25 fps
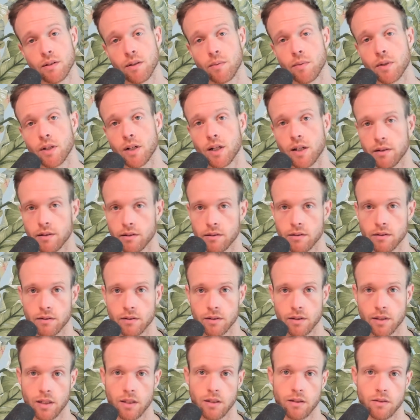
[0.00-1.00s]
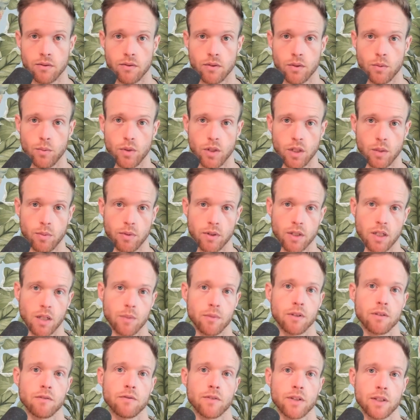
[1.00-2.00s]
I'm the author of the book
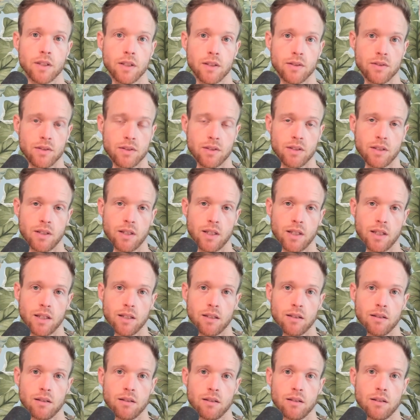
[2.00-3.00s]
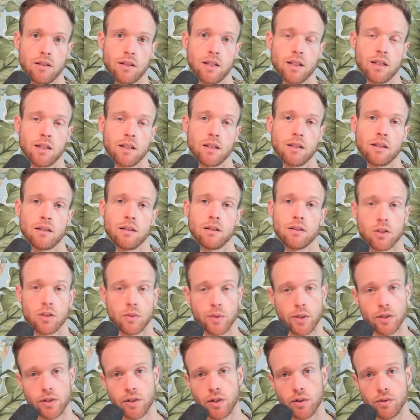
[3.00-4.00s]
Becoming Fearless and a
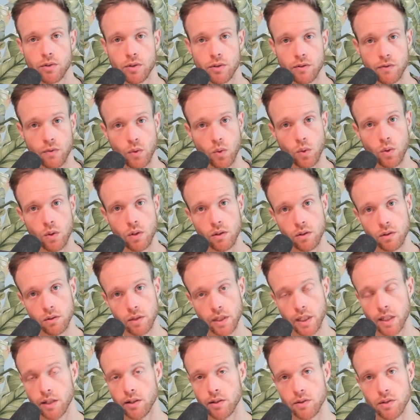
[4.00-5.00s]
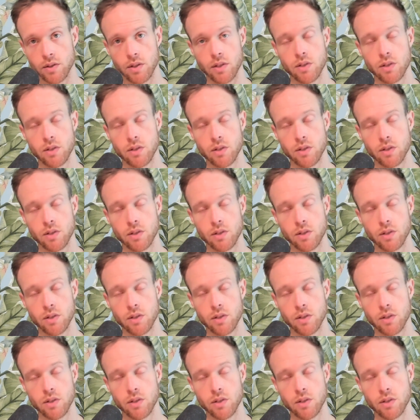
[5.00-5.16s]
career coach for leaders.